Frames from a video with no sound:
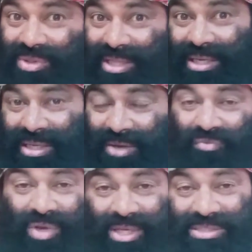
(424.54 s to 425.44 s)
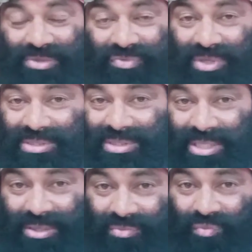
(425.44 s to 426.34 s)
thin and weak is different.
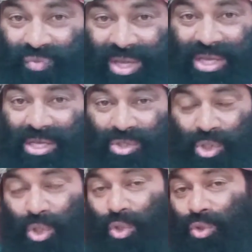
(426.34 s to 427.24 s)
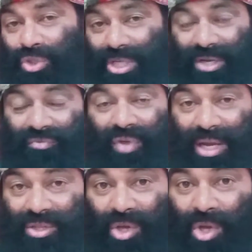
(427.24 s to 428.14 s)
Thin, weak, they don't take. And
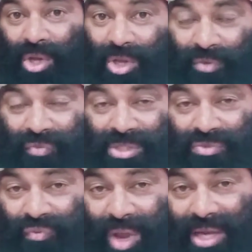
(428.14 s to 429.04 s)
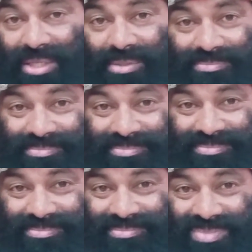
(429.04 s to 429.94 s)
fat, if he's fat,
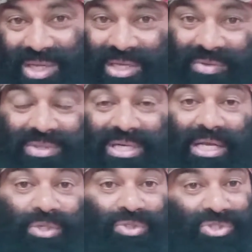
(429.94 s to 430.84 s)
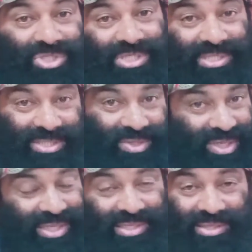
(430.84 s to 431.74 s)
then he will try to cheat. Look
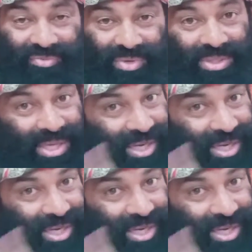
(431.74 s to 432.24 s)
at the different.